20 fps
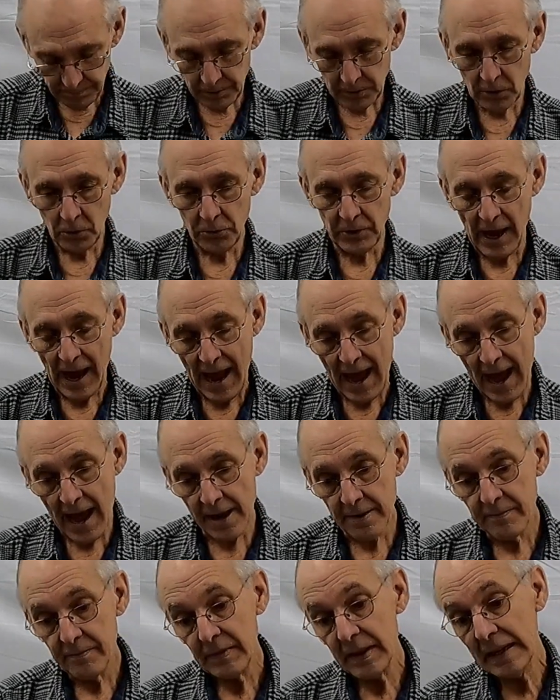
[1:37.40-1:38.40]
below the
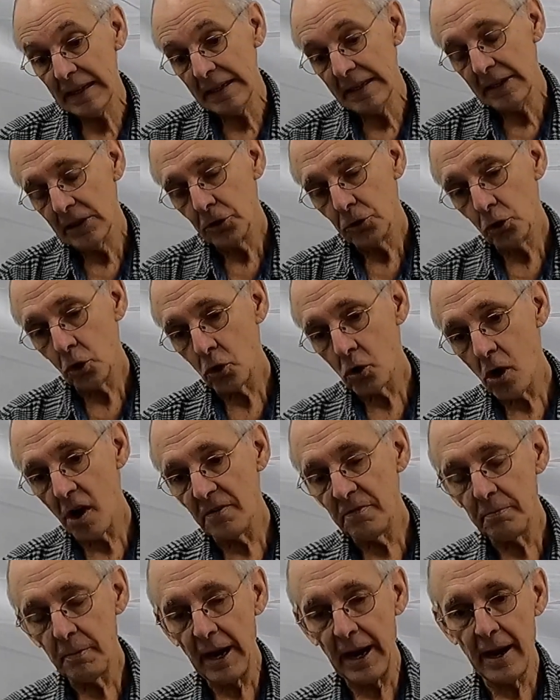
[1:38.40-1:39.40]
hat, took
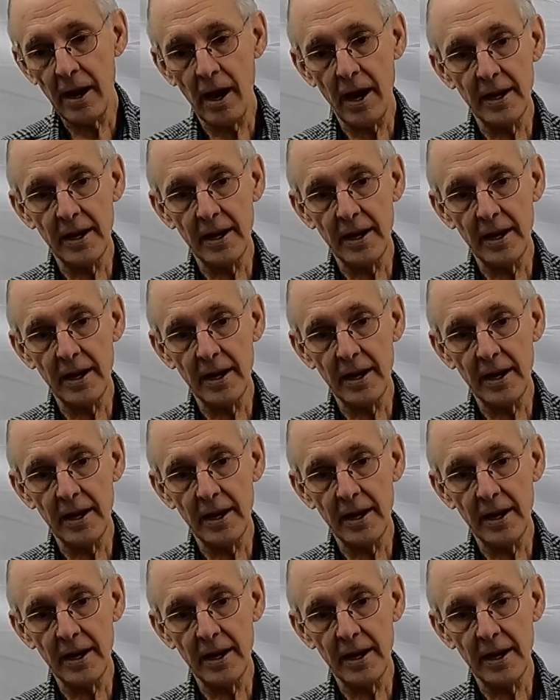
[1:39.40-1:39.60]
off my